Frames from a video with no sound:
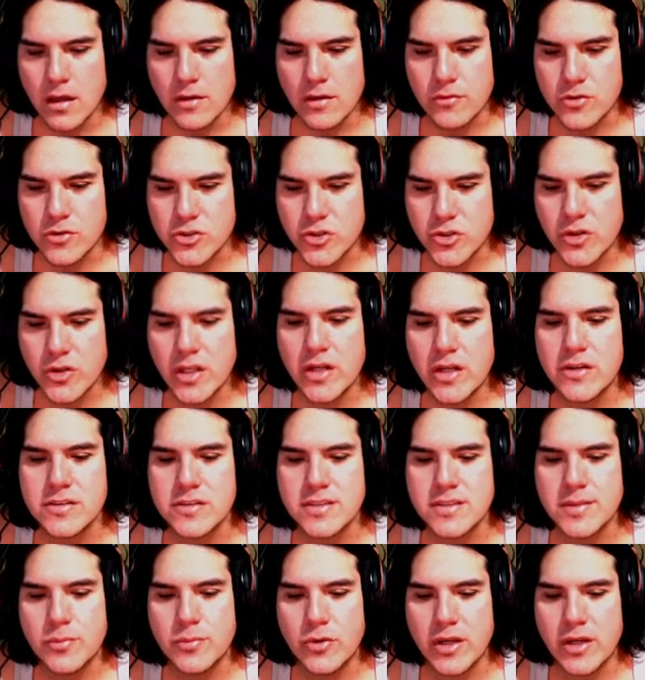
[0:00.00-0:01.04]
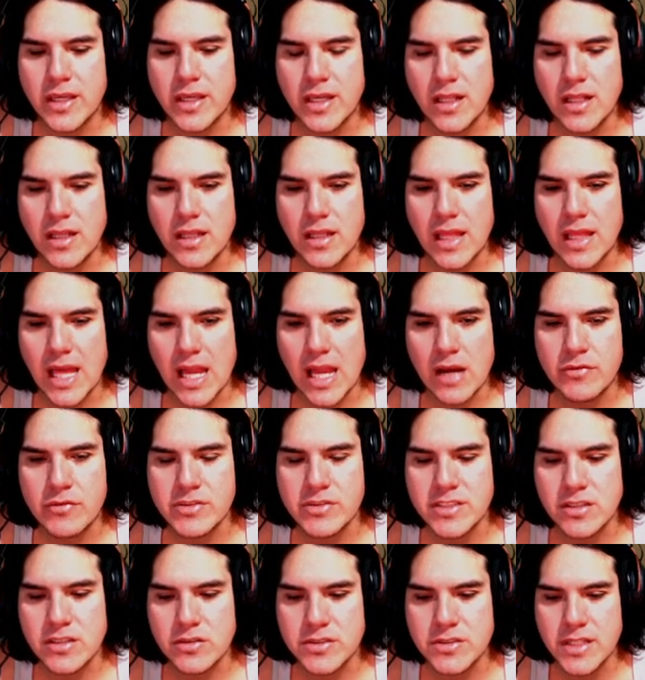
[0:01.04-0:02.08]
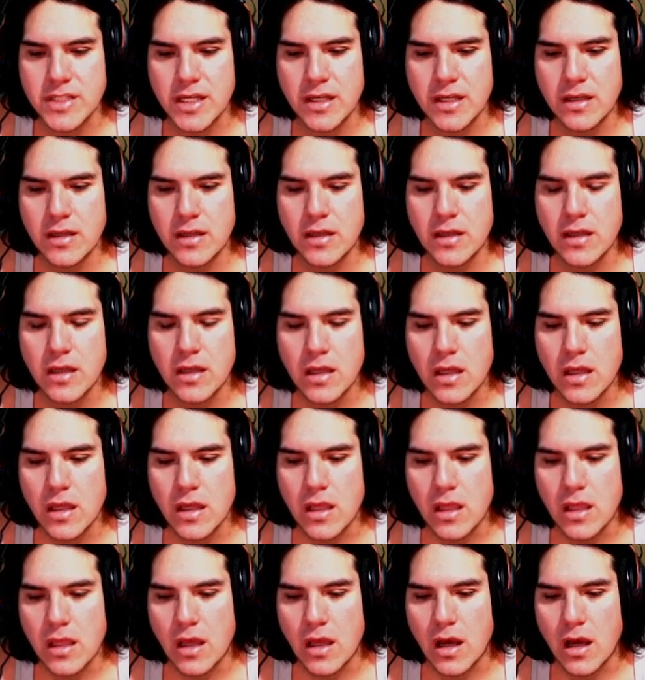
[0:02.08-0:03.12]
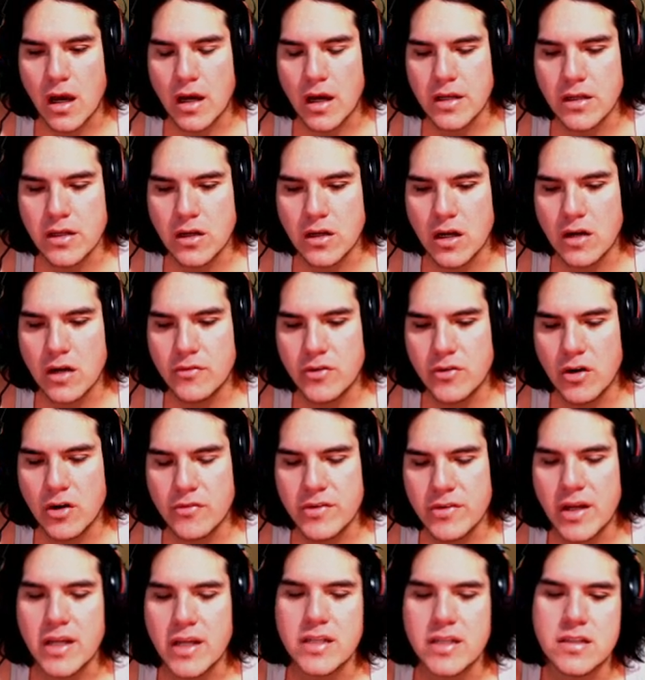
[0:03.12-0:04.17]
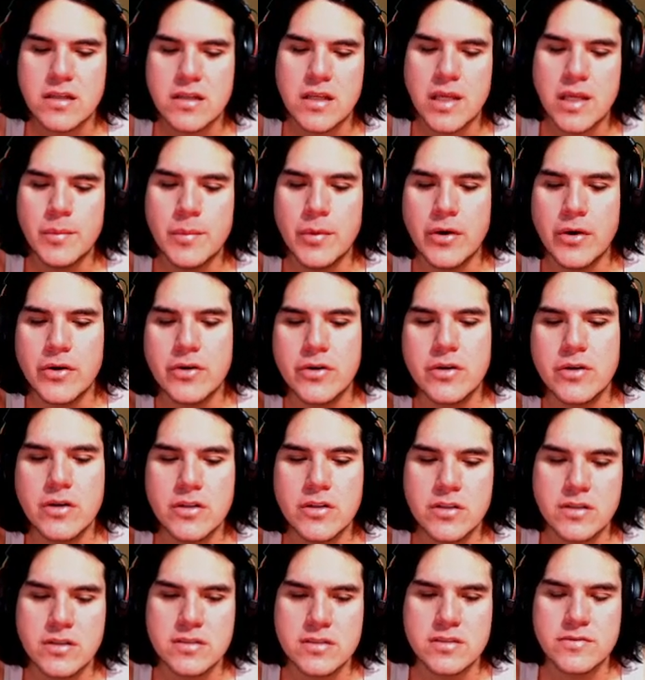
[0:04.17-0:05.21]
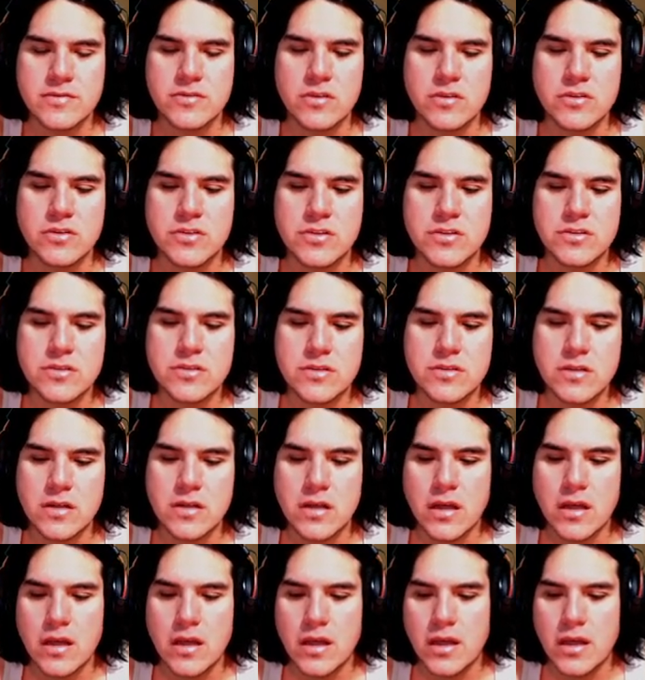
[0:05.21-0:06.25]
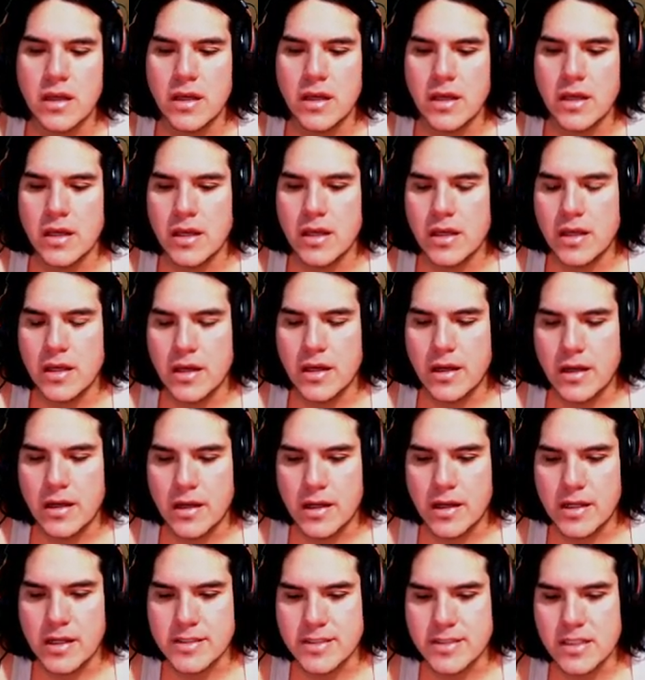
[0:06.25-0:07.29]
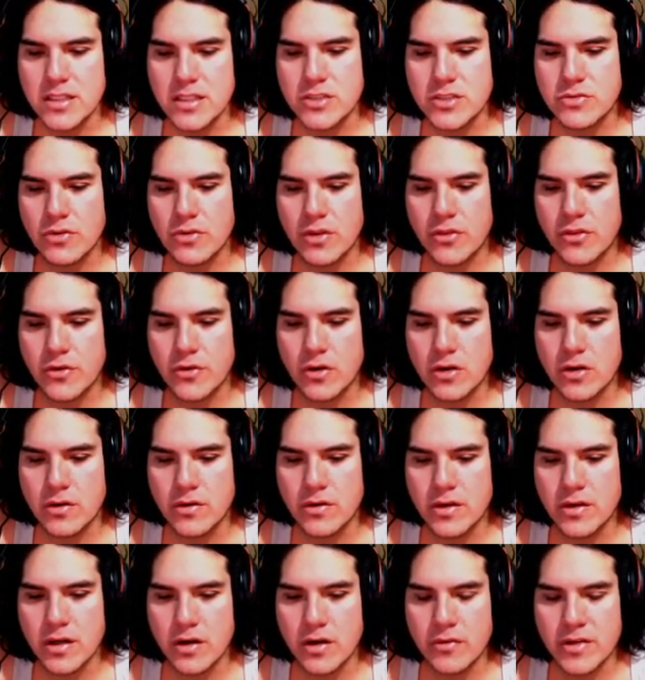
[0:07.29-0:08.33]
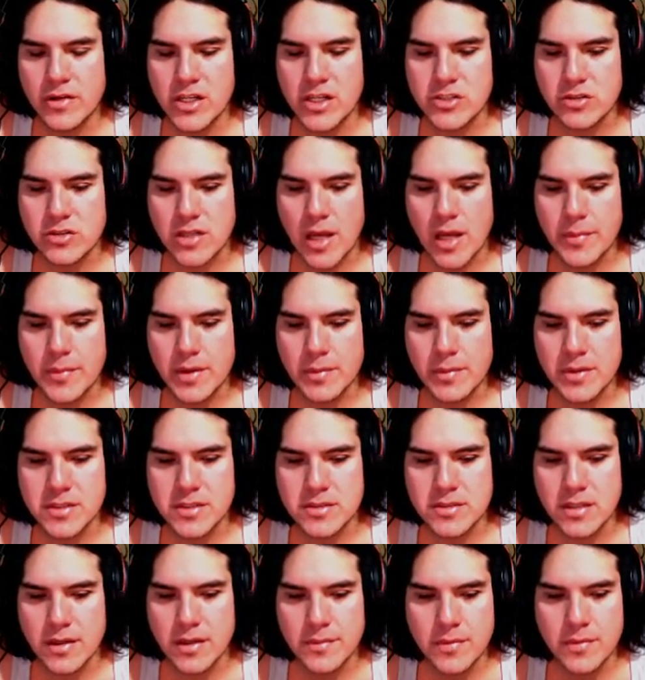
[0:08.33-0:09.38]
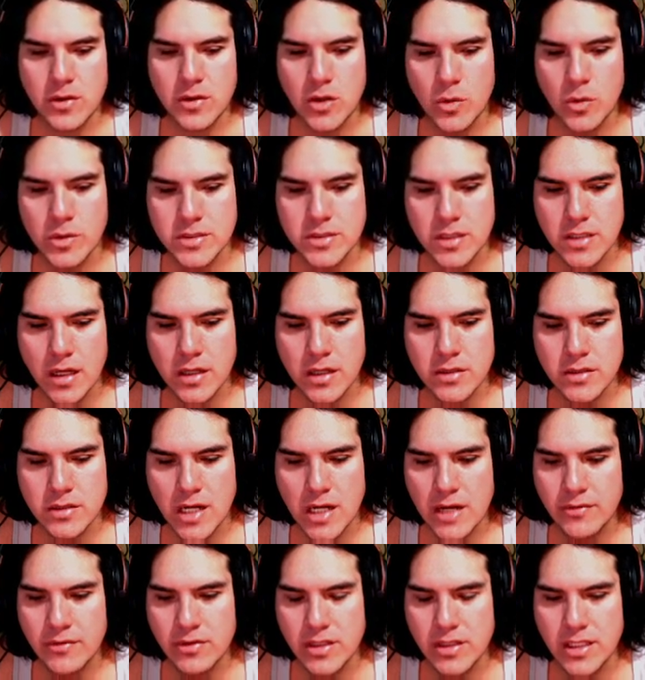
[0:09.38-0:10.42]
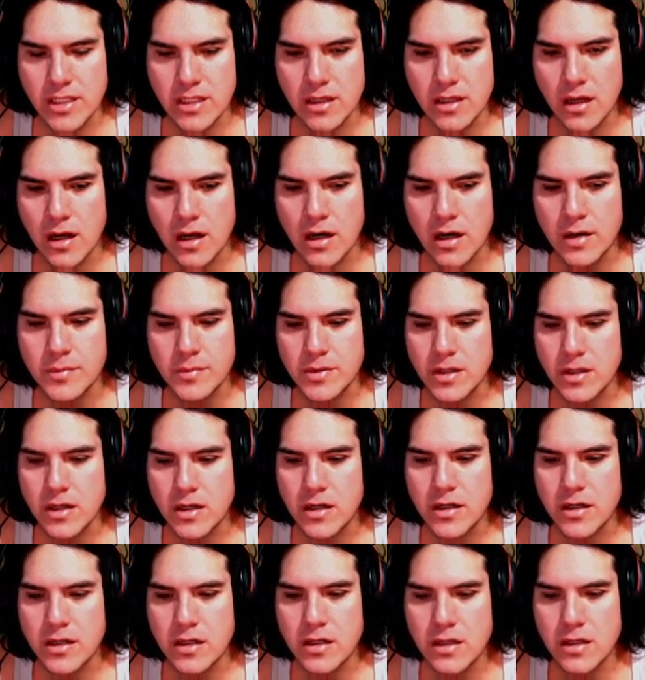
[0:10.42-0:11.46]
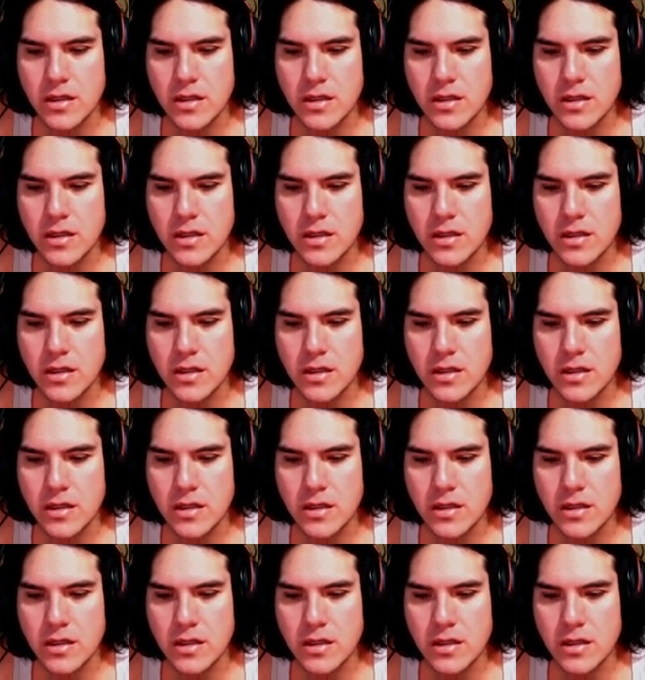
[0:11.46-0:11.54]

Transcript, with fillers: For two years, the boy killed every single day. Under cover of night, he murdered dozens of soldiers. He lifted the throat of an initial cabinet minister who was under heavily armed guard.